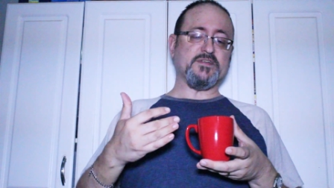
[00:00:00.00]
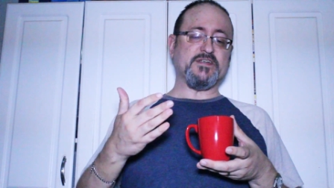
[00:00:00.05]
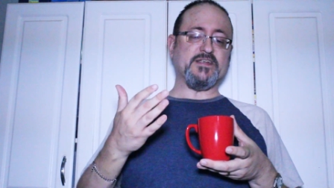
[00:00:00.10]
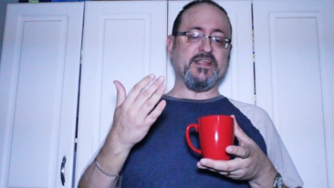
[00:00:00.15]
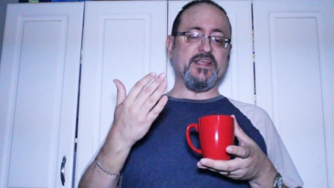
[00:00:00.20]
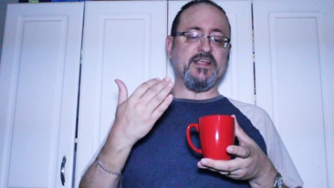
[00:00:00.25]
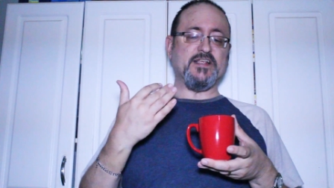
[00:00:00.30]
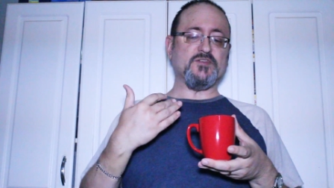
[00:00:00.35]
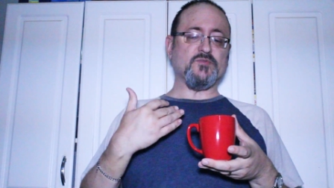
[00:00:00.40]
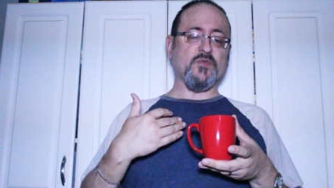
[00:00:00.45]

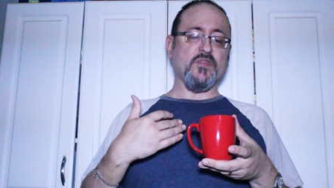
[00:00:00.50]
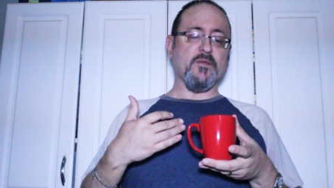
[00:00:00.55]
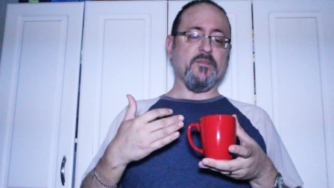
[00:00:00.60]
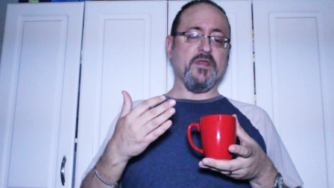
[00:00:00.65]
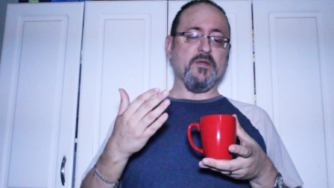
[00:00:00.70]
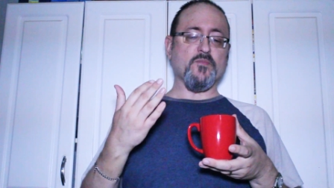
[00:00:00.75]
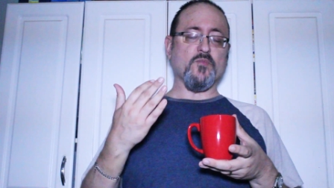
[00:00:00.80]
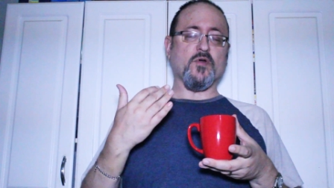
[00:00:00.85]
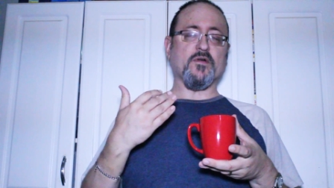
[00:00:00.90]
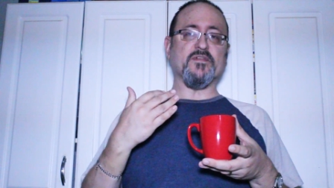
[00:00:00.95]
teas with a
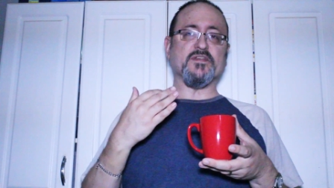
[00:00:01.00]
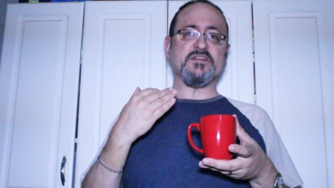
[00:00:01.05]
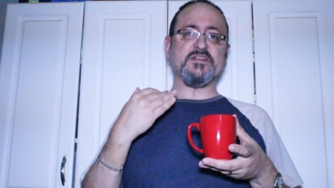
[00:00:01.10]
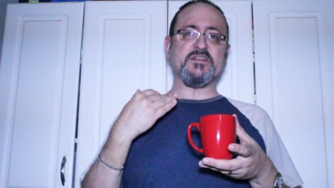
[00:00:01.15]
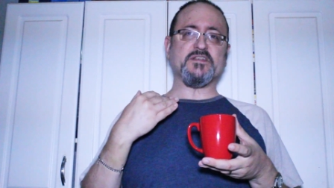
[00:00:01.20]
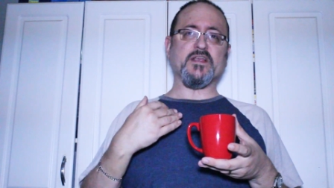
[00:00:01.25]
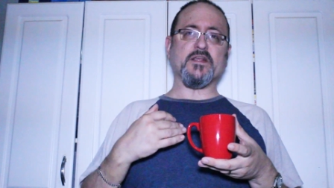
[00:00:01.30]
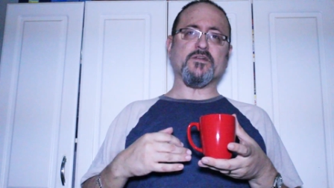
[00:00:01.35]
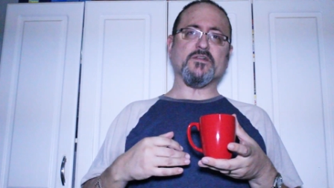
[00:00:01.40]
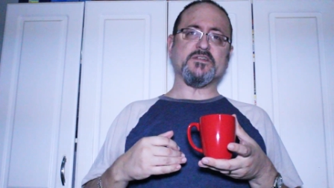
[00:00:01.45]
bit more of a
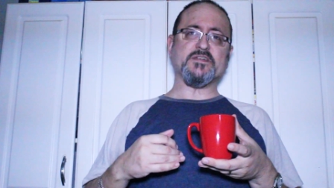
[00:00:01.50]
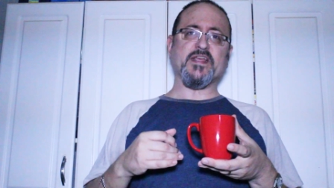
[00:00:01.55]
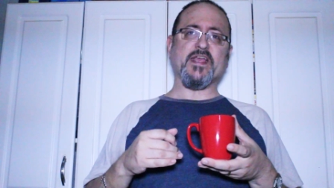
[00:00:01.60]
subtle